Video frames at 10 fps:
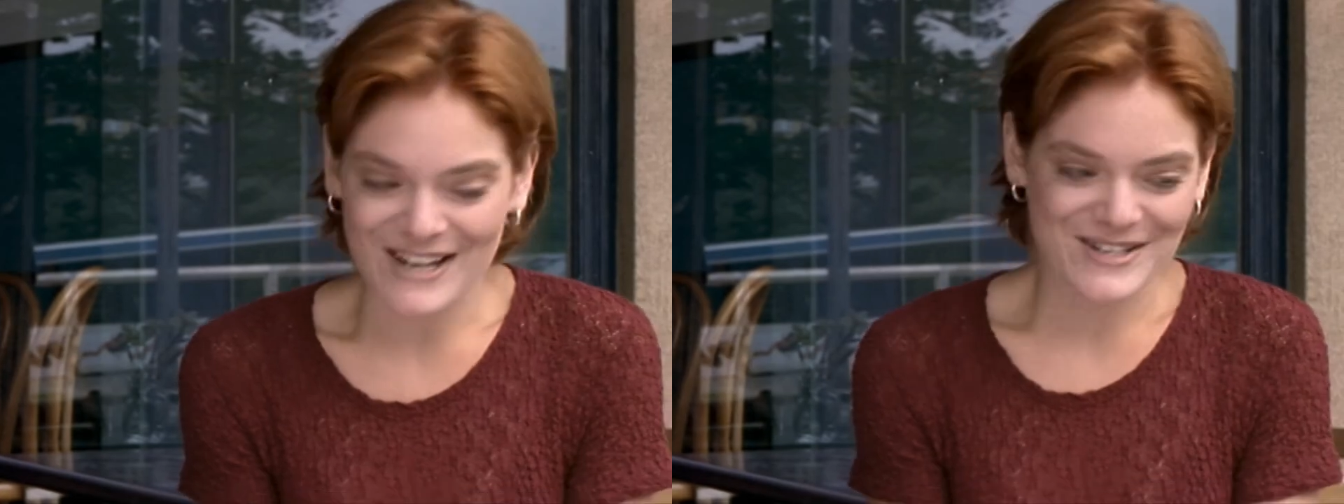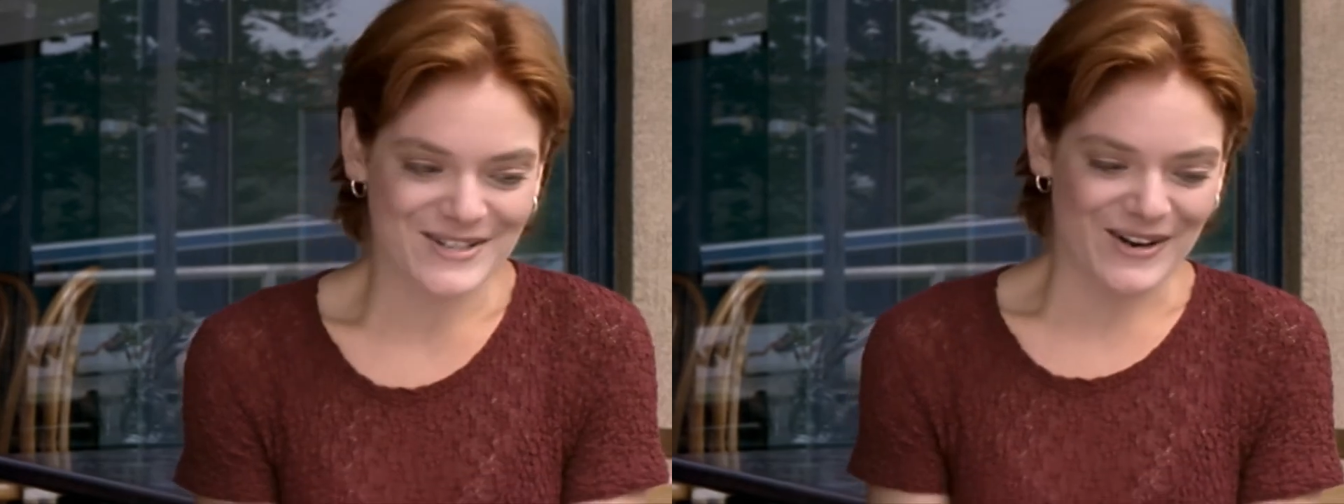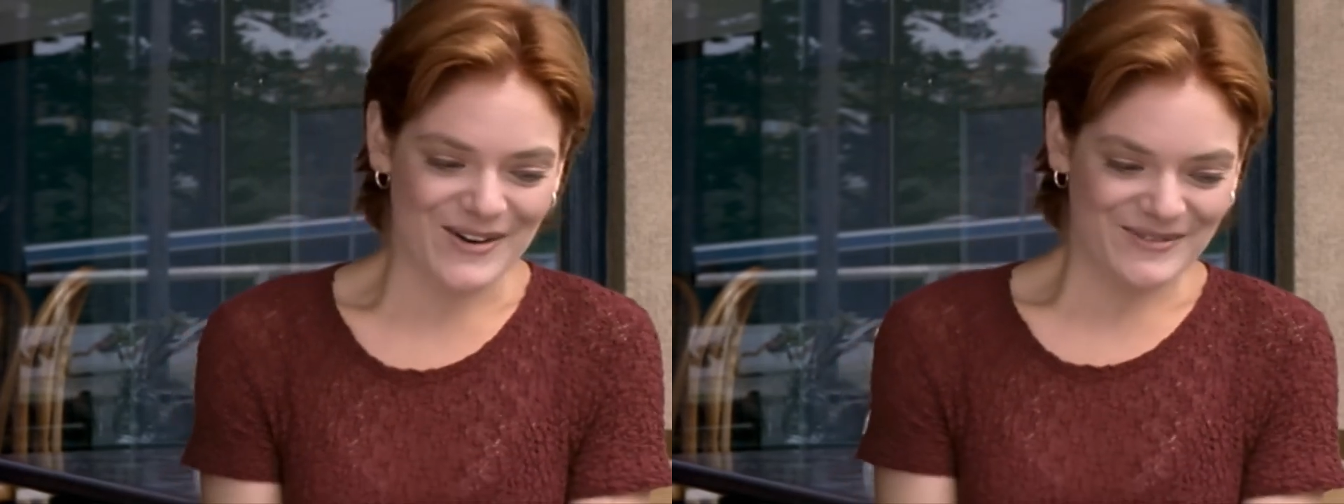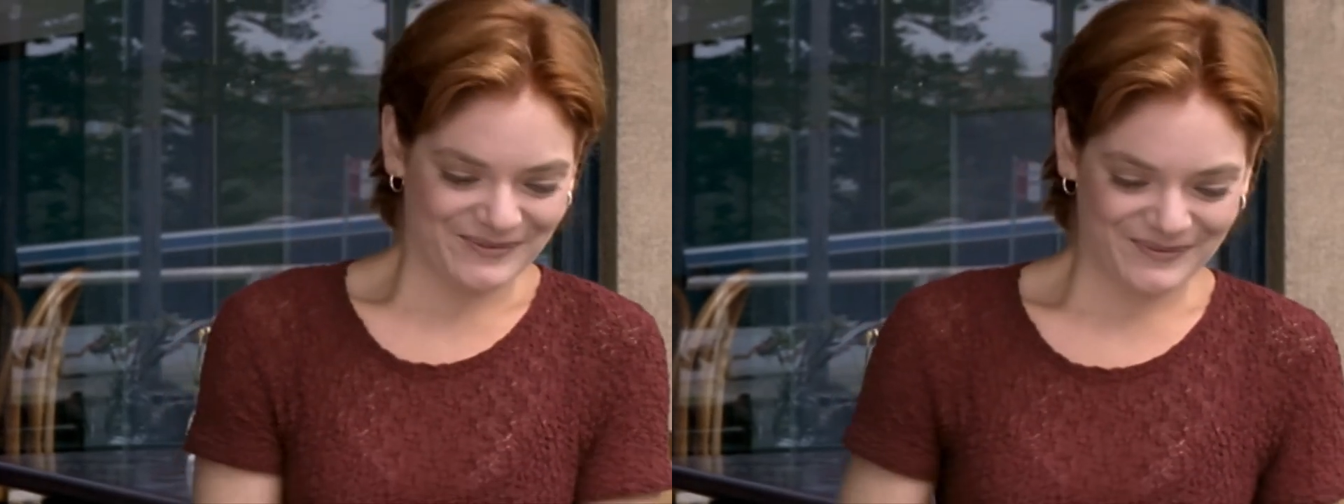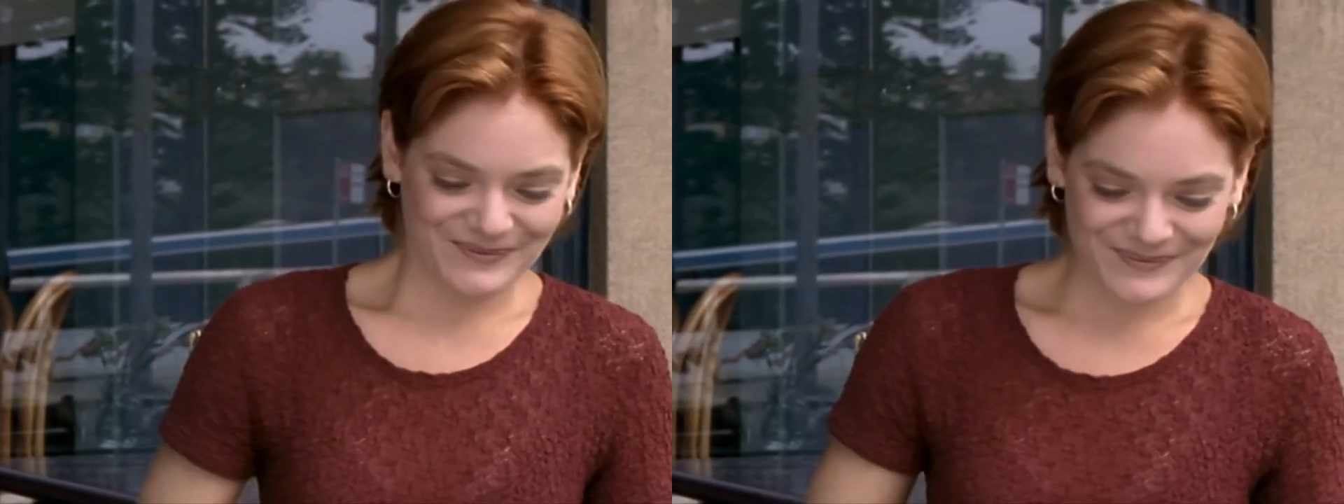I should go.
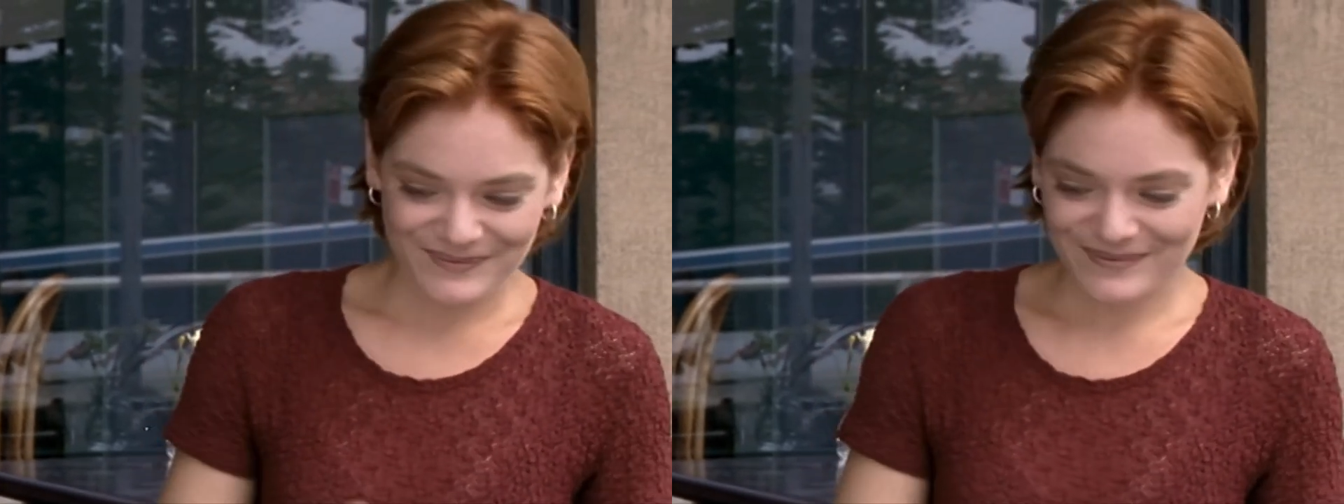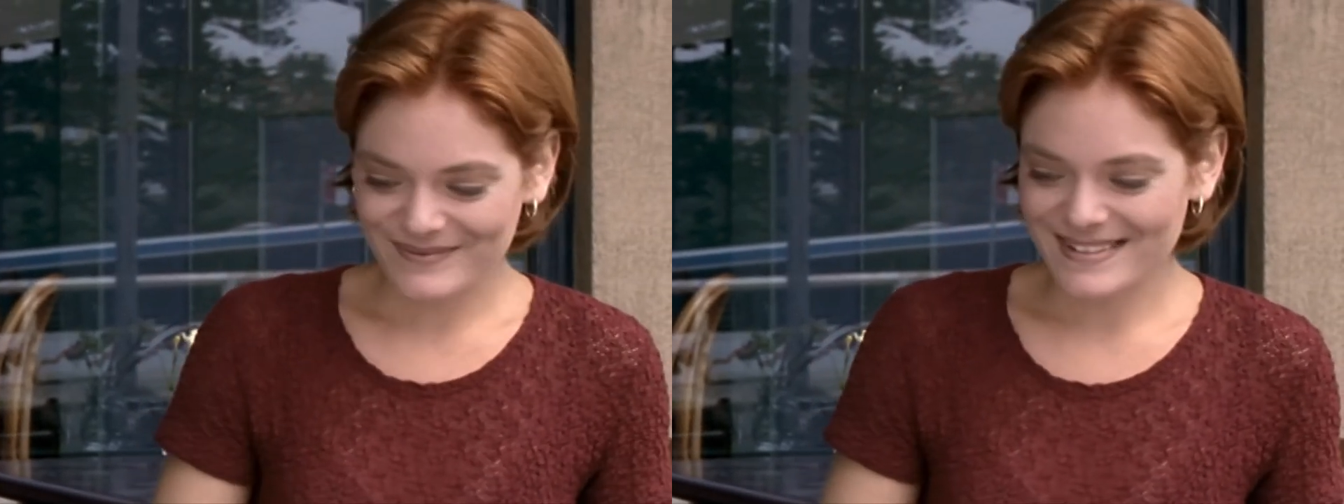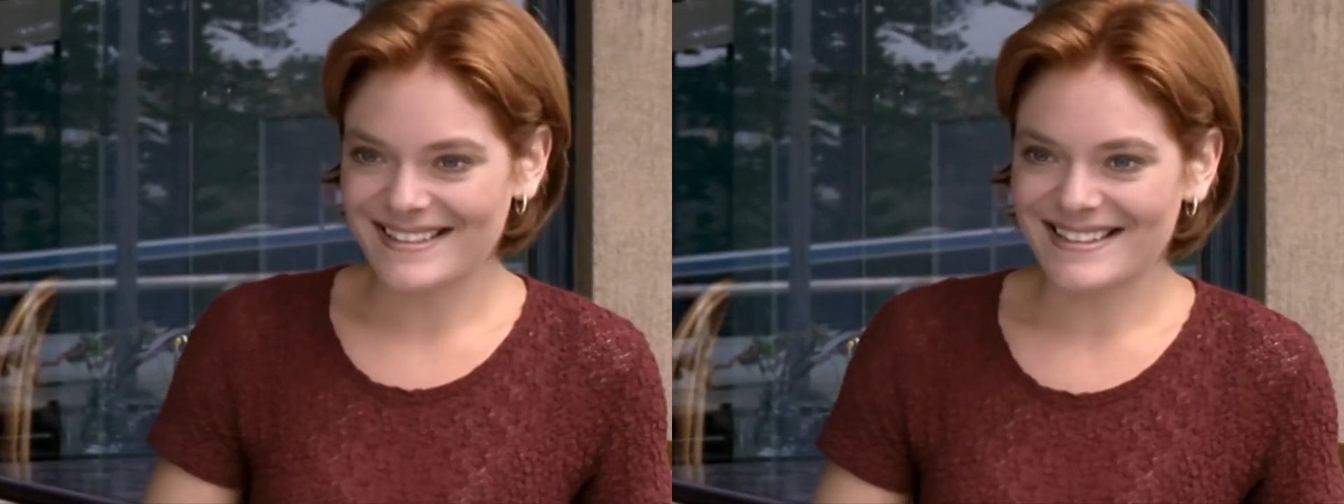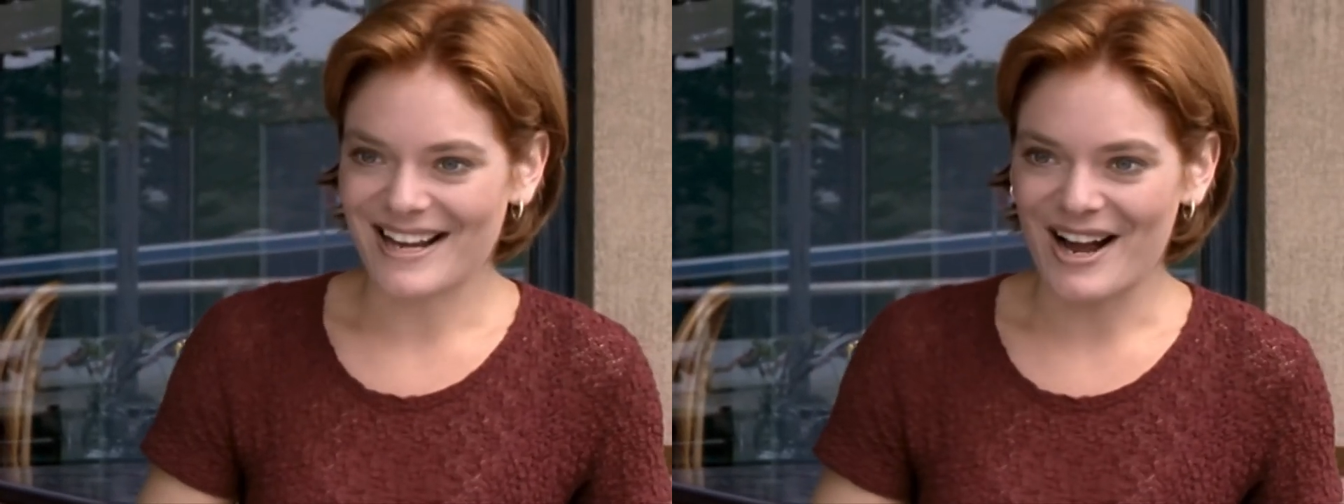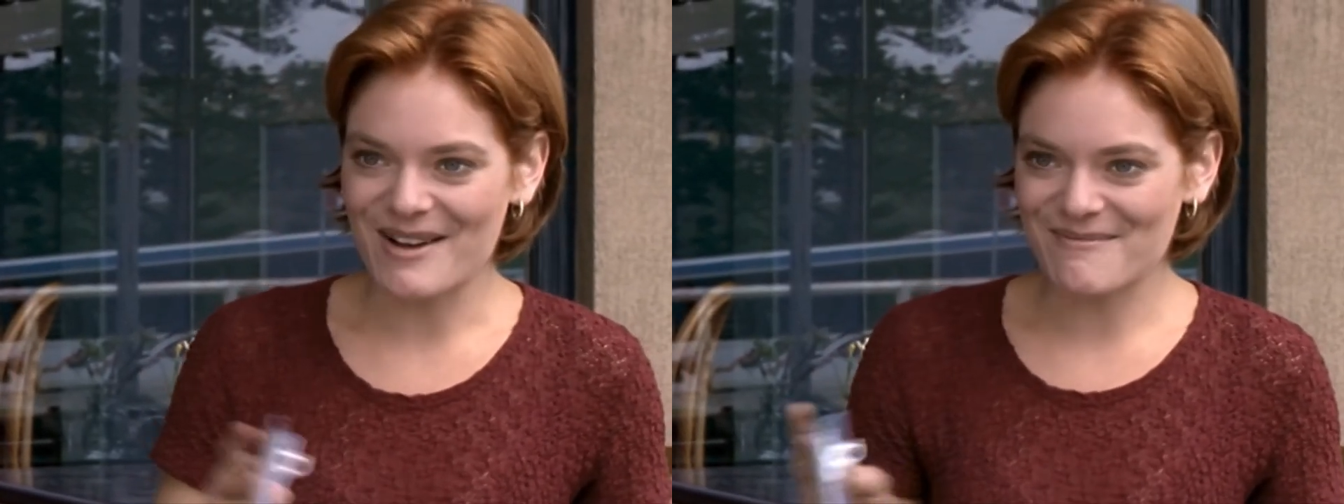
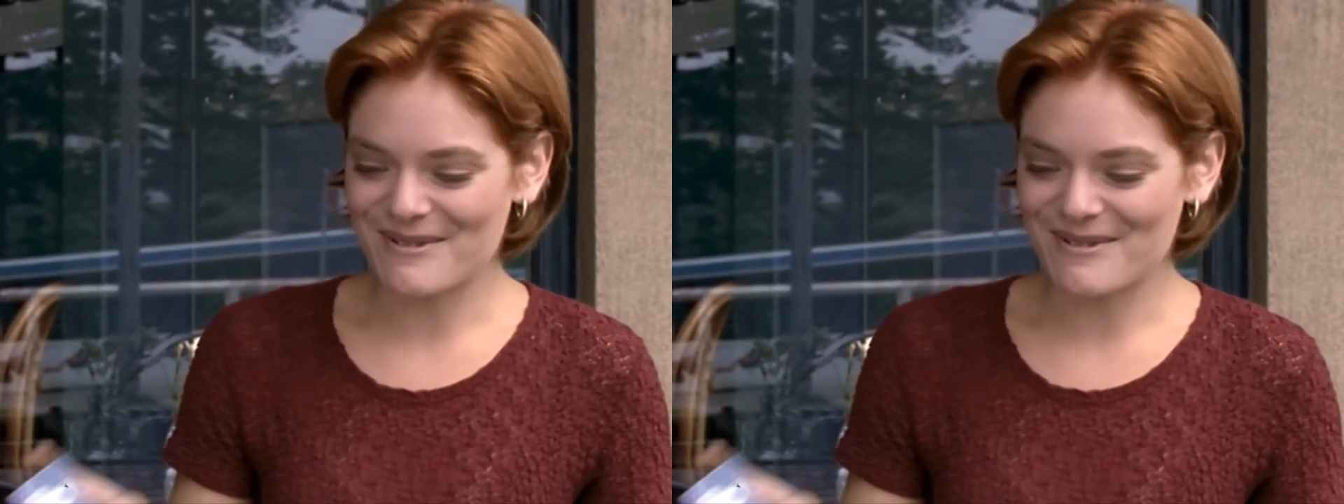I